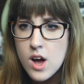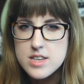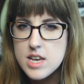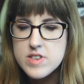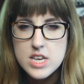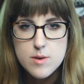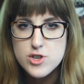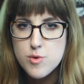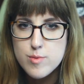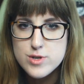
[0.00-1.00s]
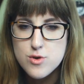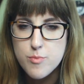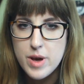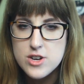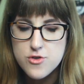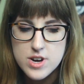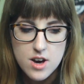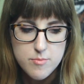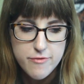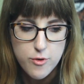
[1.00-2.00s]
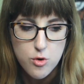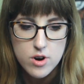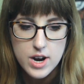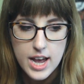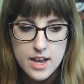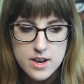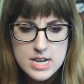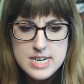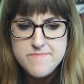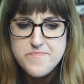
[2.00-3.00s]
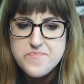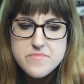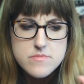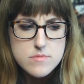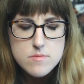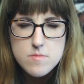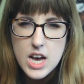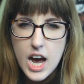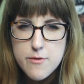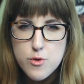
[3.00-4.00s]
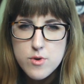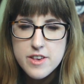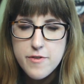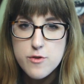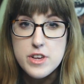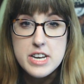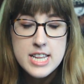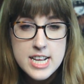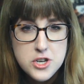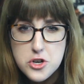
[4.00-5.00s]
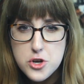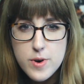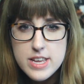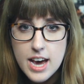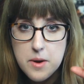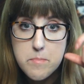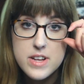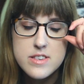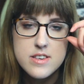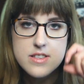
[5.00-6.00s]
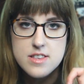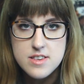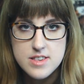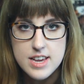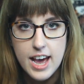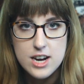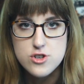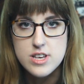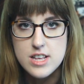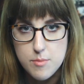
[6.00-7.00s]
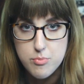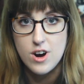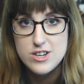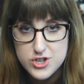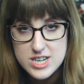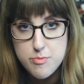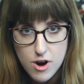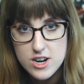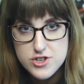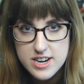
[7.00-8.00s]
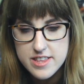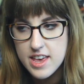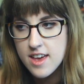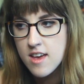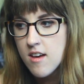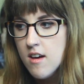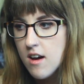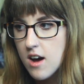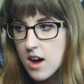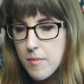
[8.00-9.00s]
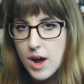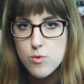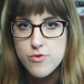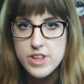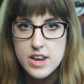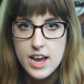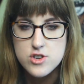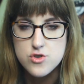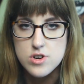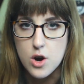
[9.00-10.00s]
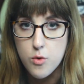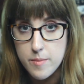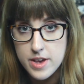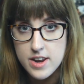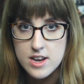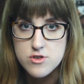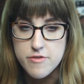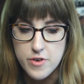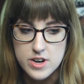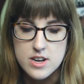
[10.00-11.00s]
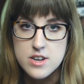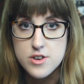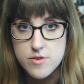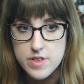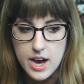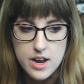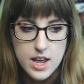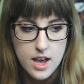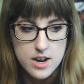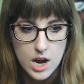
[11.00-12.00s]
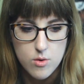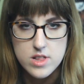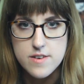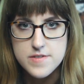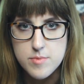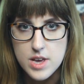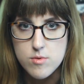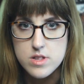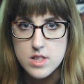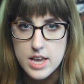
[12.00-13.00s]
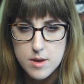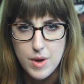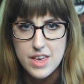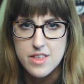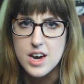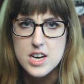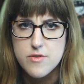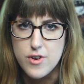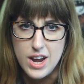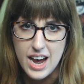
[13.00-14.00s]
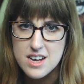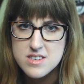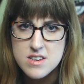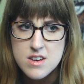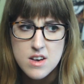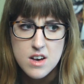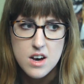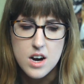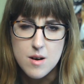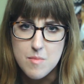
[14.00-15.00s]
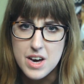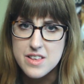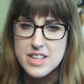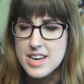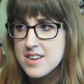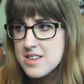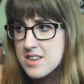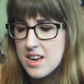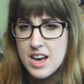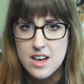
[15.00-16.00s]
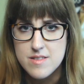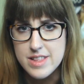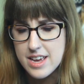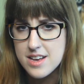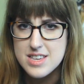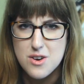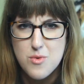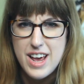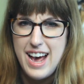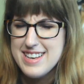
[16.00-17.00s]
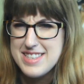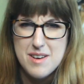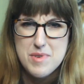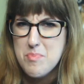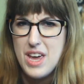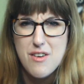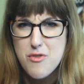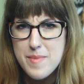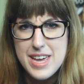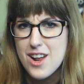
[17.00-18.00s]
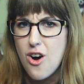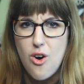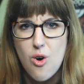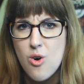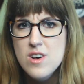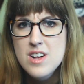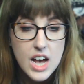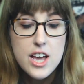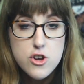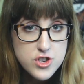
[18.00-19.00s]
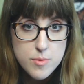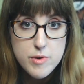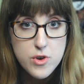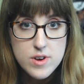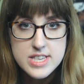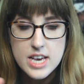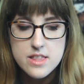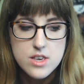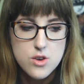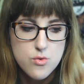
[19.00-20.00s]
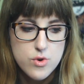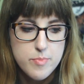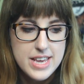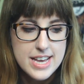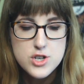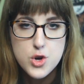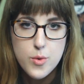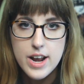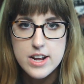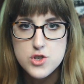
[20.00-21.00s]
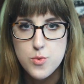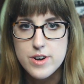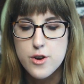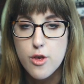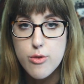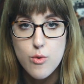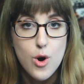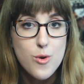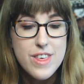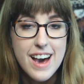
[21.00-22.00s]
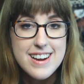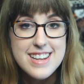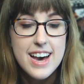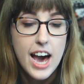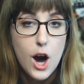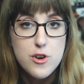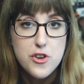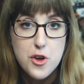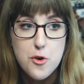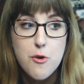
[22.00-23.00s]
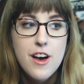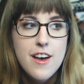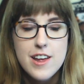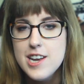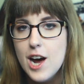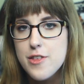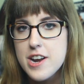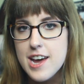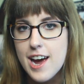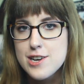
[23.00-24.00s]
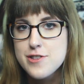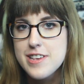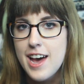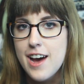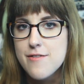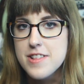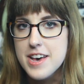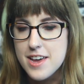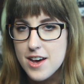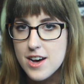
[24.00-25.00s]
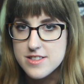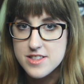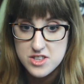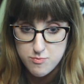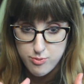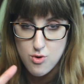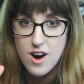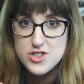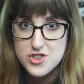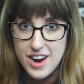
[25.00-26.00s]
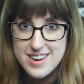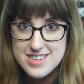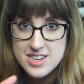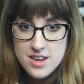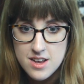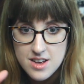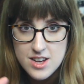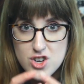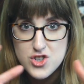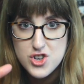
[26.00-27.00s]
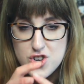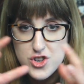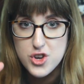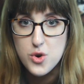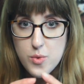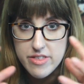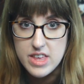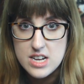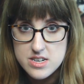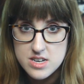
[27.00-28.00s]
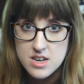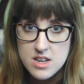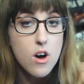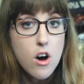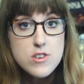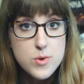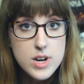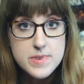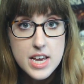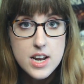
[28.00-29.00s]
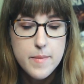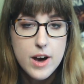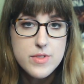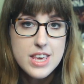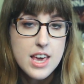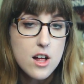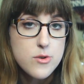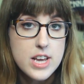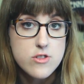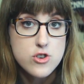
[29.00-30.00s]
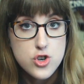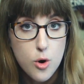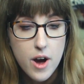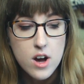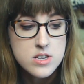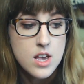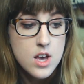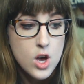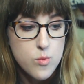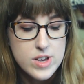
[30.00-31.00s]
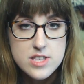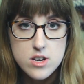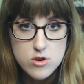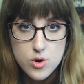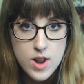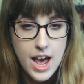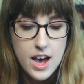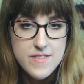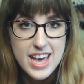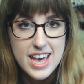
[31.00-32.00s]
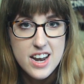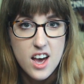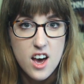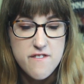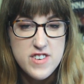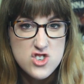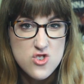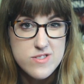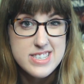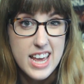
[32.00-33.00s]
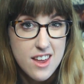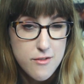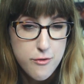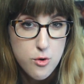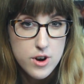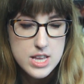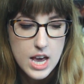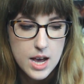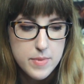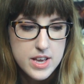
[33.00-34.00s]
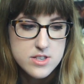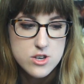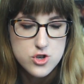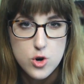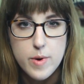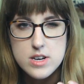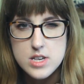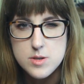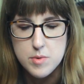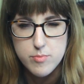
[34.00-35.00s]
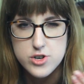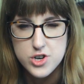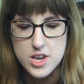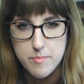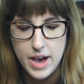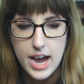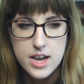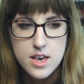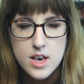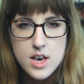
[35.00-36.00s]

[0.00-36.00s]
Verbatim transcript: Because I've seen a bunch of people do a Patreon before and I haven't really felt the need to do it yet, but since this is like actually like a project project thing, um, I will need extra equipment and extra funding to do that. And I would love to be able to like pay the guys for gas um, and like to like, cause I don't want to ask them to pay for me at all. I know some of you had said that you would be into it. I just wanted to throw the idea out at you now that I actually have like a project to do with it. Also an update about the gallery at the Showbox. We still don't have an official date for it yet because the Showbox has been pushing it back.